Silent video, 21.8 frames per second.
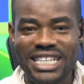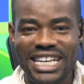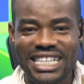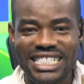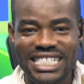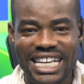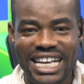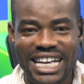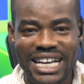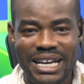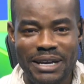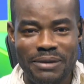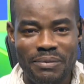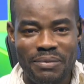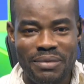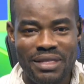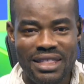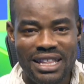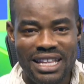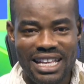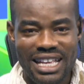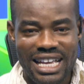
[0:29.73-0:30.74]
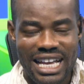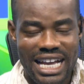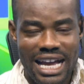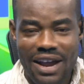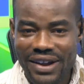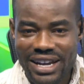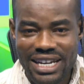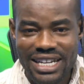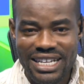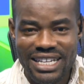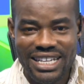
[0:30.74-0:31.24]
And uh,
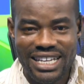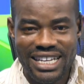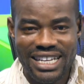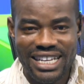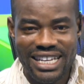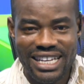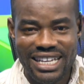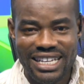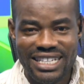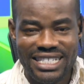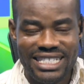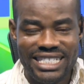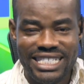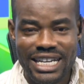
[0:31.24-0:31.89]
currently, is